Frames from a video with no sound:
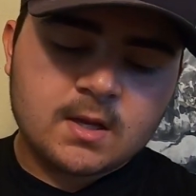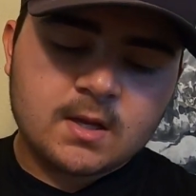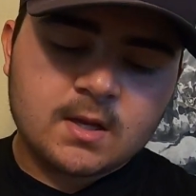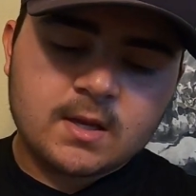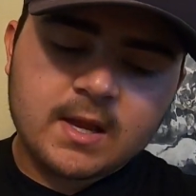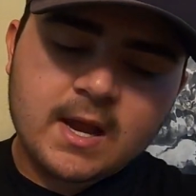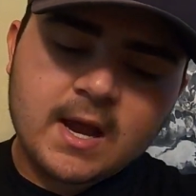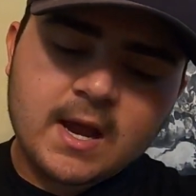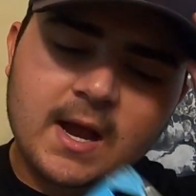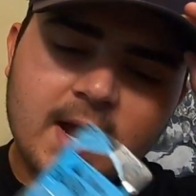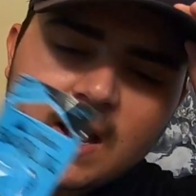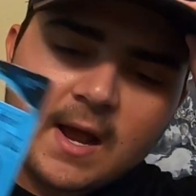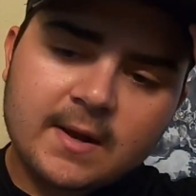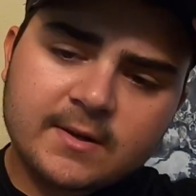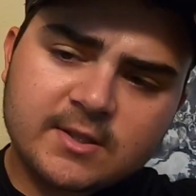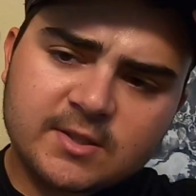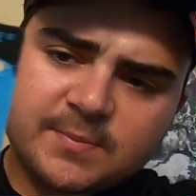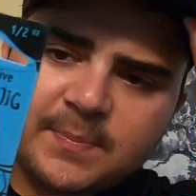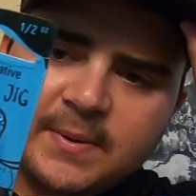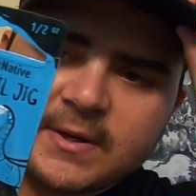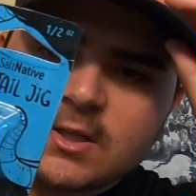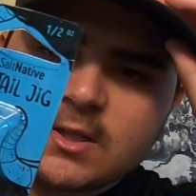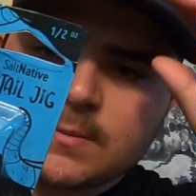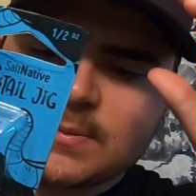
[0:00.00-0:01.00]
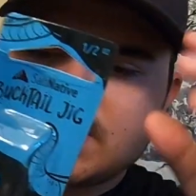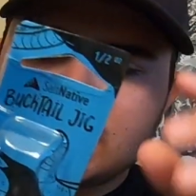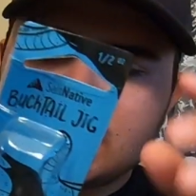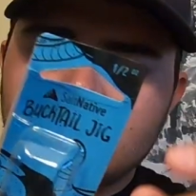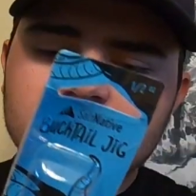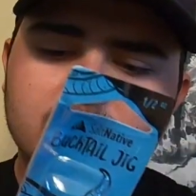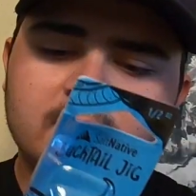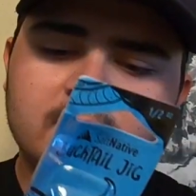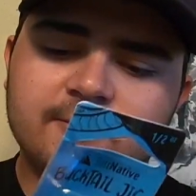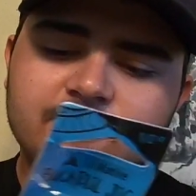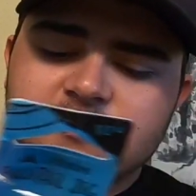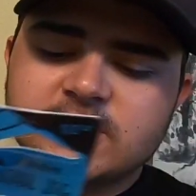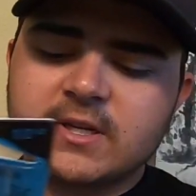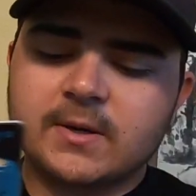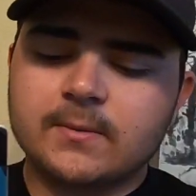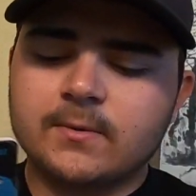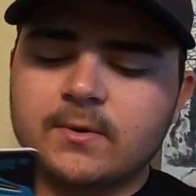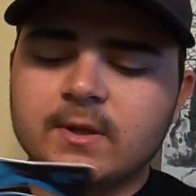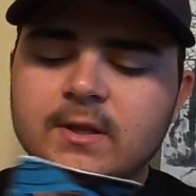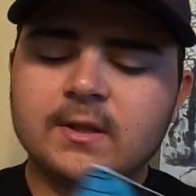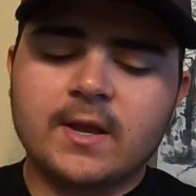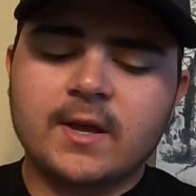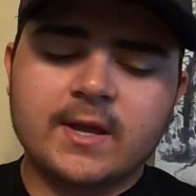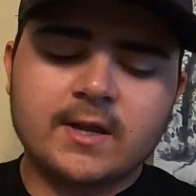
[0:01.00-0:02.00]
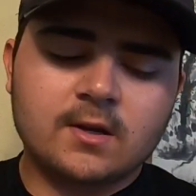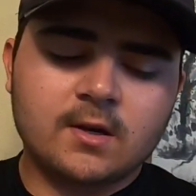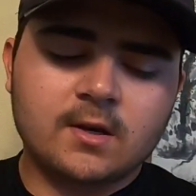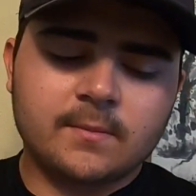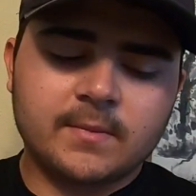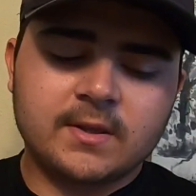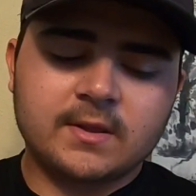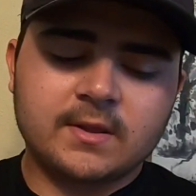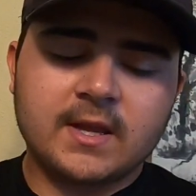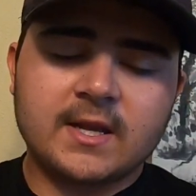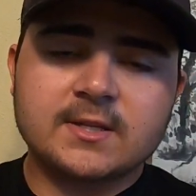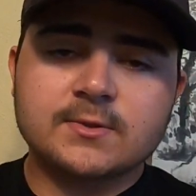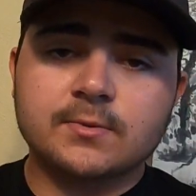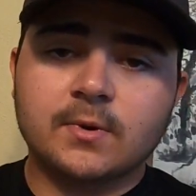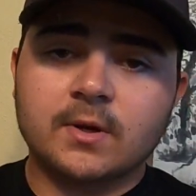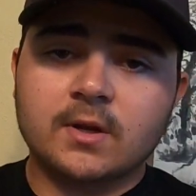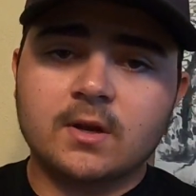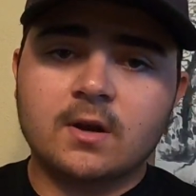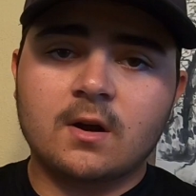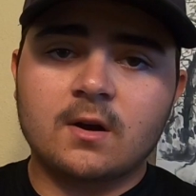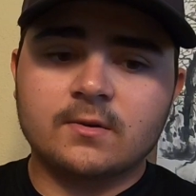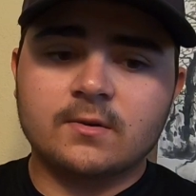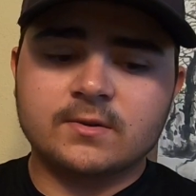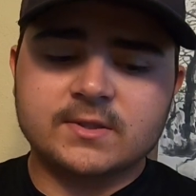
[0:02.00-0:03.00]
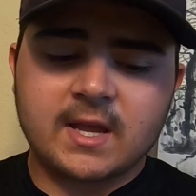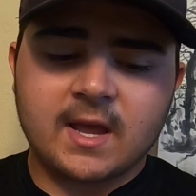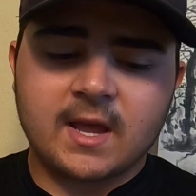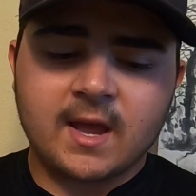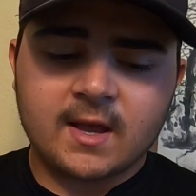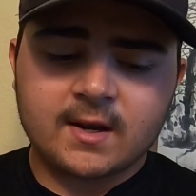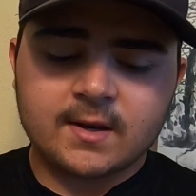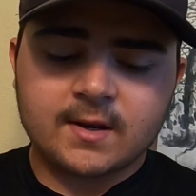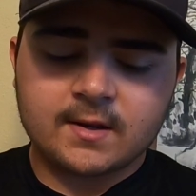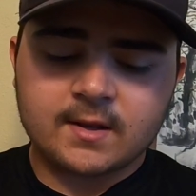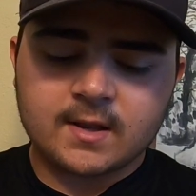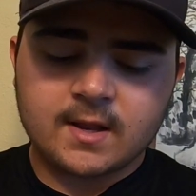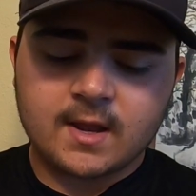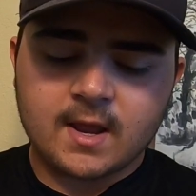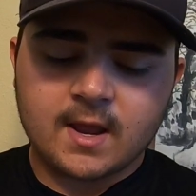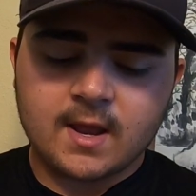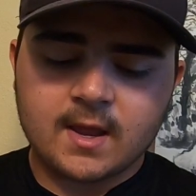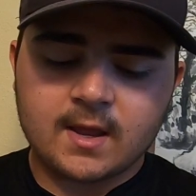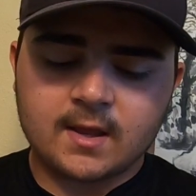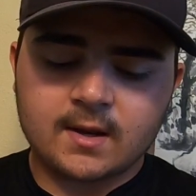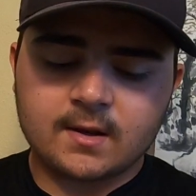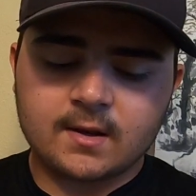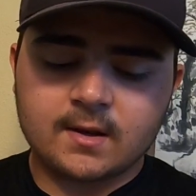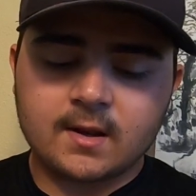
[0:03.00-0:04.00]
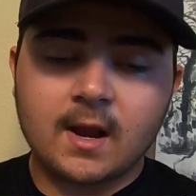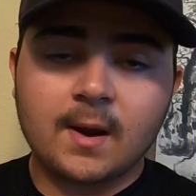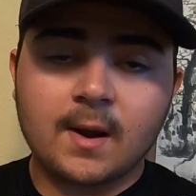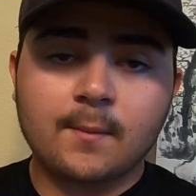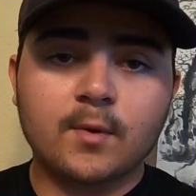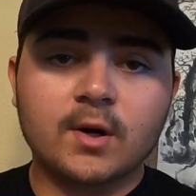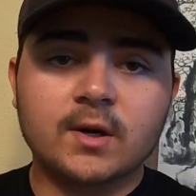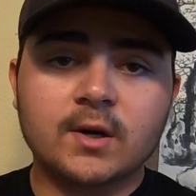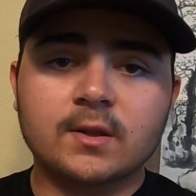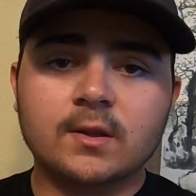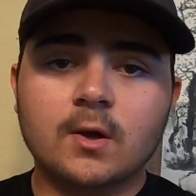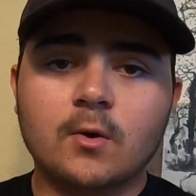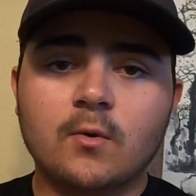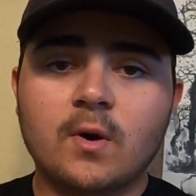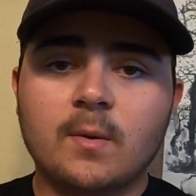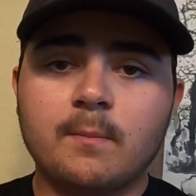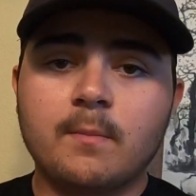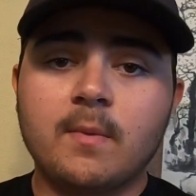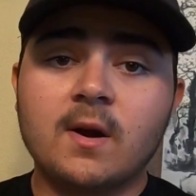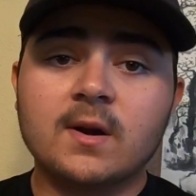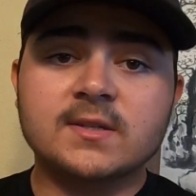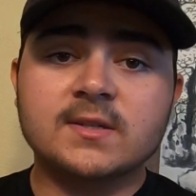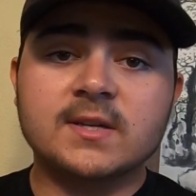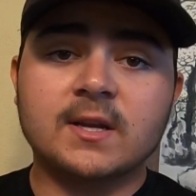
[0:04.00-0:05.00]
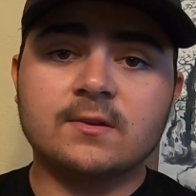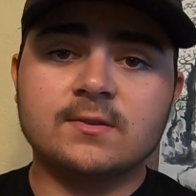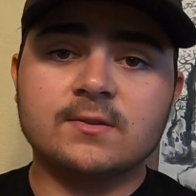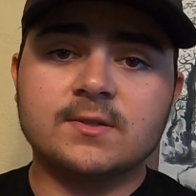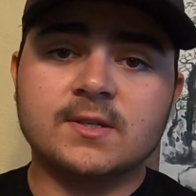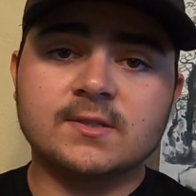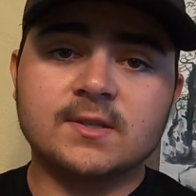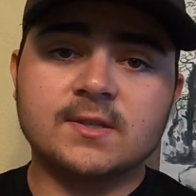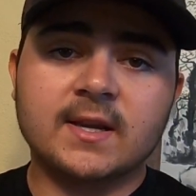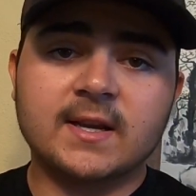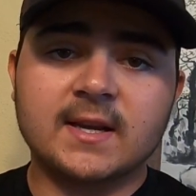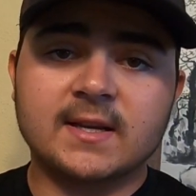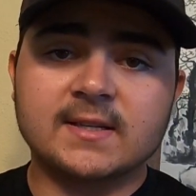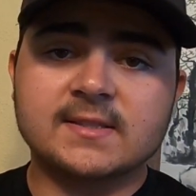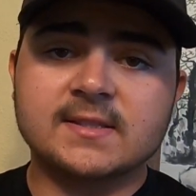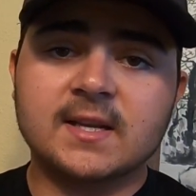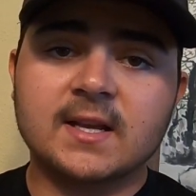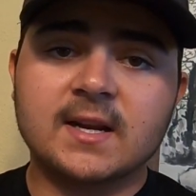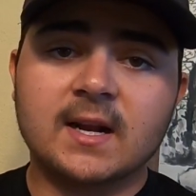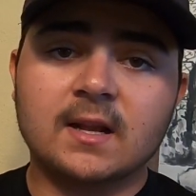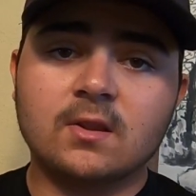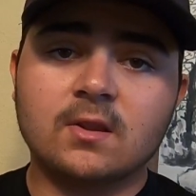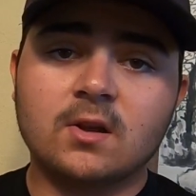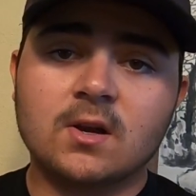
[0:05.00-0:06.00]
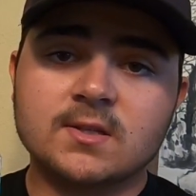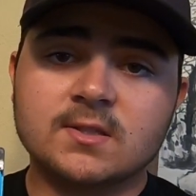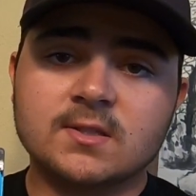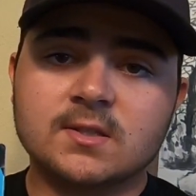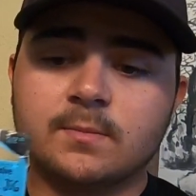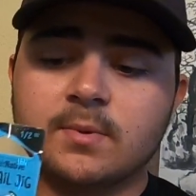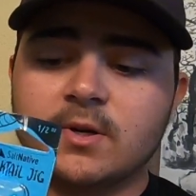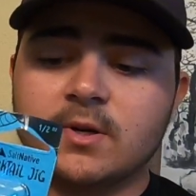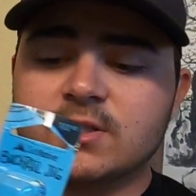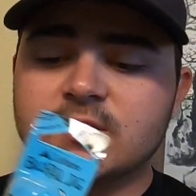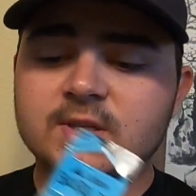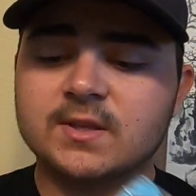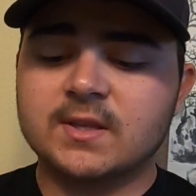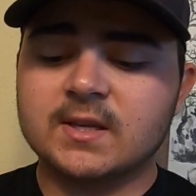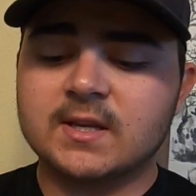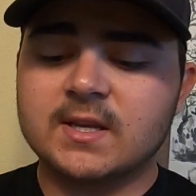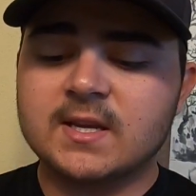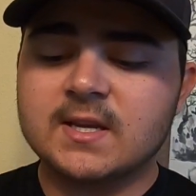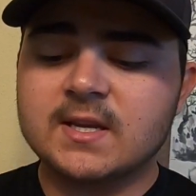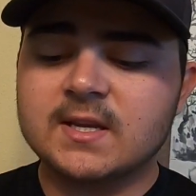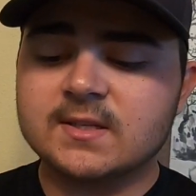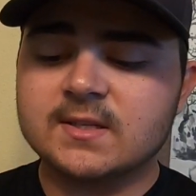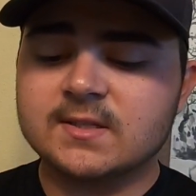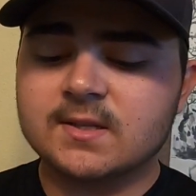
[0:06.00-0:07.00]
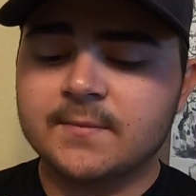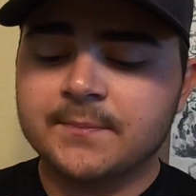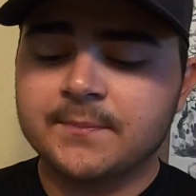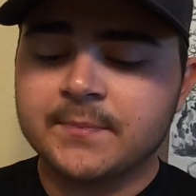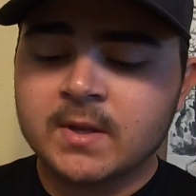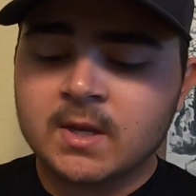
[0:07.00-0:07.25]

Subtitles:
yeah, I just picked up Salt Native because I really like them, and that's what Karl's had. And I'm running low on bucktails because, like I said, I lost a bunch in the Keys.